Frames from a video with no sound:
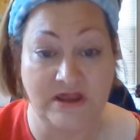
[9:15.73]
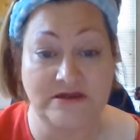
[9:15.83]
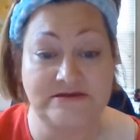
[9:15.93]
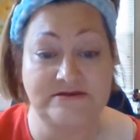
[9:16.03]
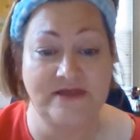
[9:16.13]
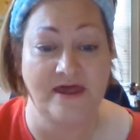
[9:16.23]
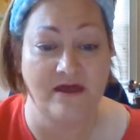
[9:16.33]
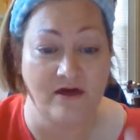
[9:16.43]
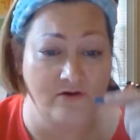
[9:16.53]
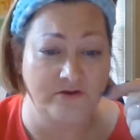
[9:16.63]
she's like,
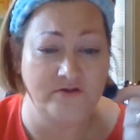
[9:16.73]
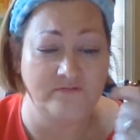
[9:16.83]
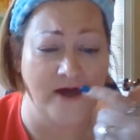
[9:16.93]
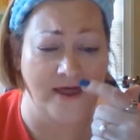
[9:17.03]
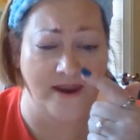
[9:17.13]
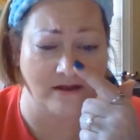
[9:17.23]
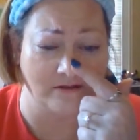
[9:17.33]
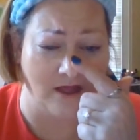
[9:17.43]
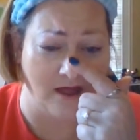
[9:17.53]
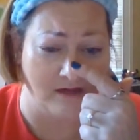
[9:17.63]
"Oh, you've got a
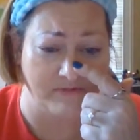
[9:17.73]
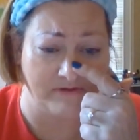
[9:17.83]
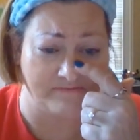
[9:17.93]
glob